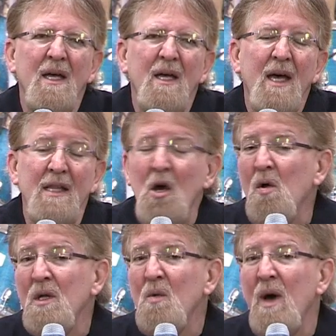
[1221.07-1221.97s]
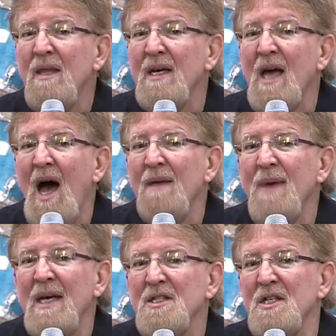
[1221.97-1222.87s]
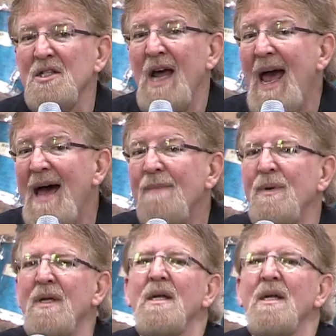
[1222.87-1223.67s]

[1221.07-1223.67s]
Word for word: And the only way that God makes this happen